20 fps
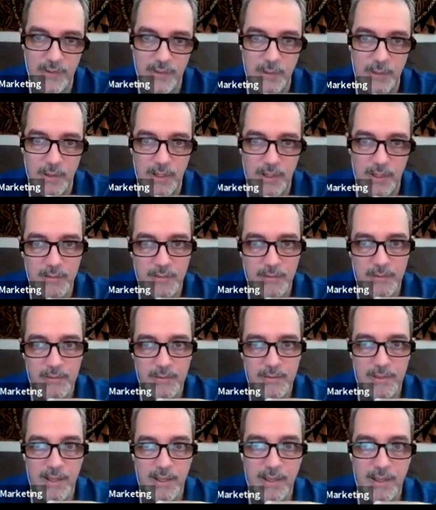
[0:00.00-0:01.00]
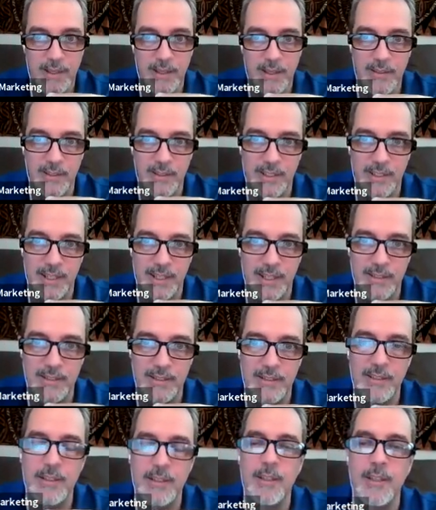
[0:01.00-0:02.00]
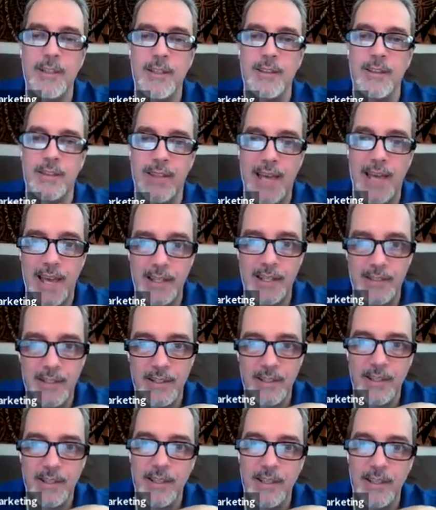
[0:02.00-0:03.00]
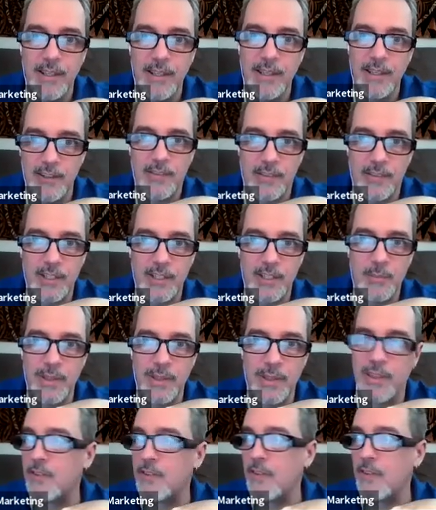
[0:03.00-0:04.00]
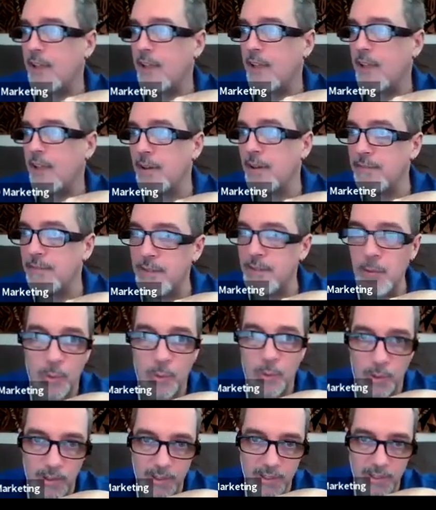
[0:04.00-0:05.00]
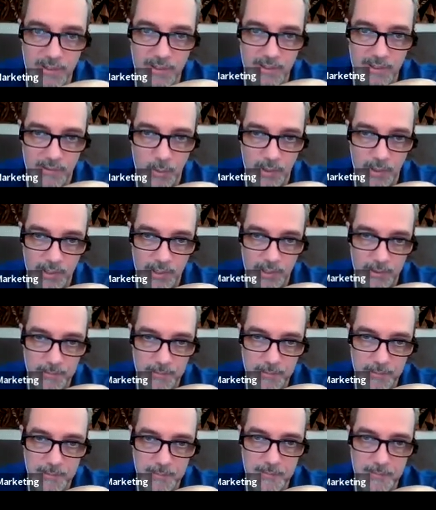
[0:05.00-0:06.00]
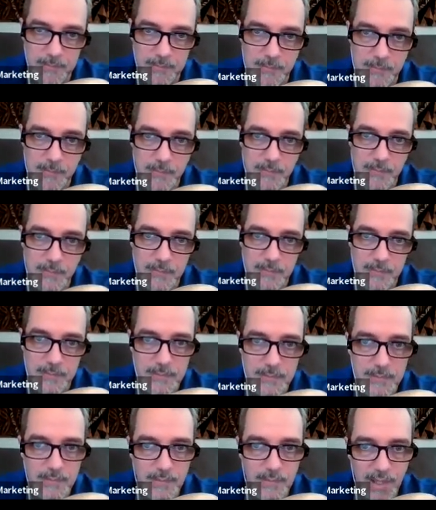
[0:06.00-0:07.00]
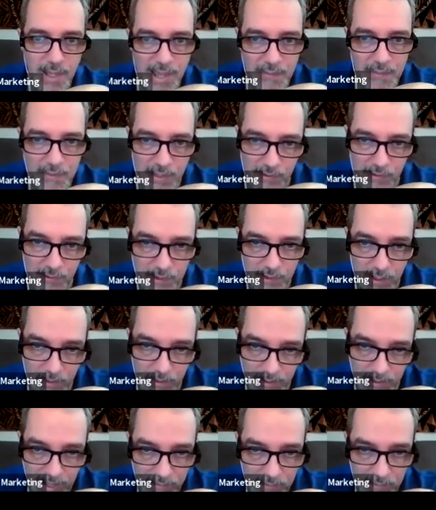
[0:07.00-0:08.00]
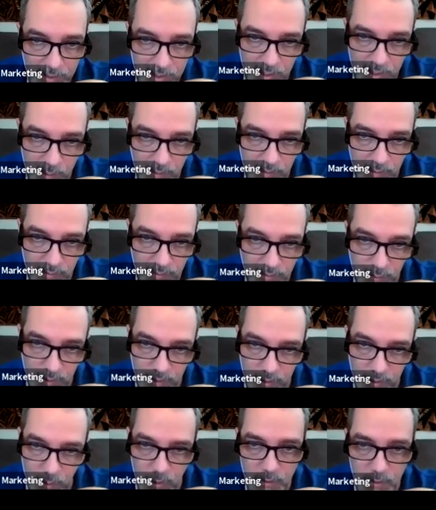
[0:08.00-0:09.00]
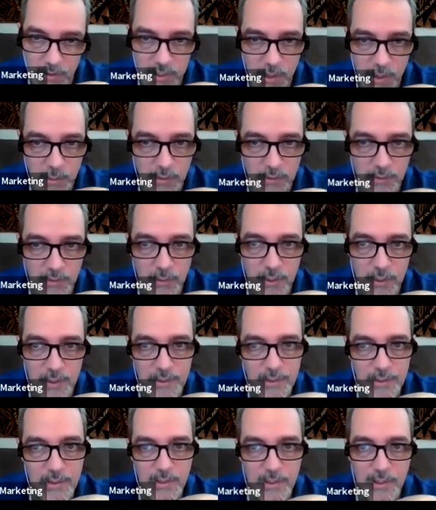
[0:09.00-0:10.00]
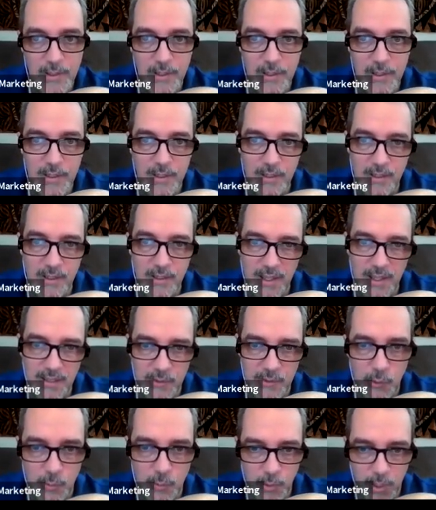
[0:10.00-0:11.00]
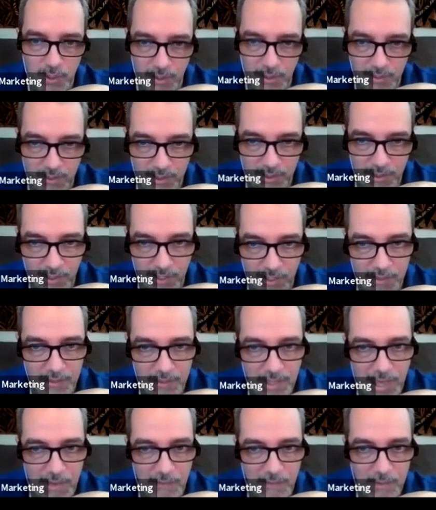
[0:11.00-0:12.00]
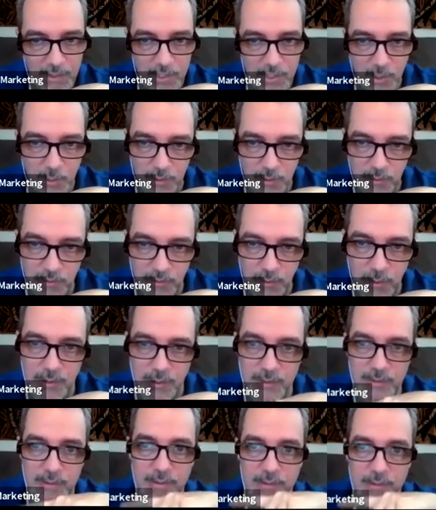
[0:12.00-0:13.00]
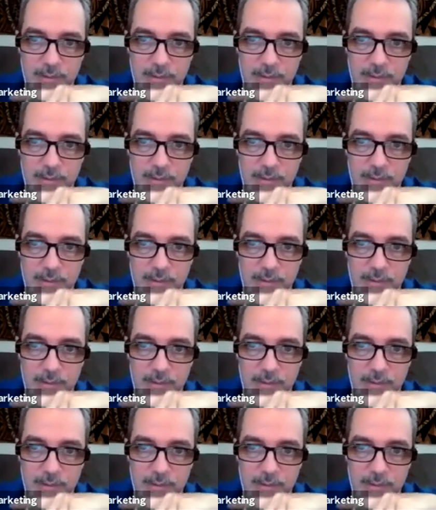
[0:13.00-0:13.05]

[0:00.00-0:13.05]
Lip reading: Is that big enough? Ah, look at that. That is going to be the size of my viewport, everybody, at that scale. ½ inch equals a foot, ¼ inch equals a foot. That's too small. I think I like the ½ inch equals a foot.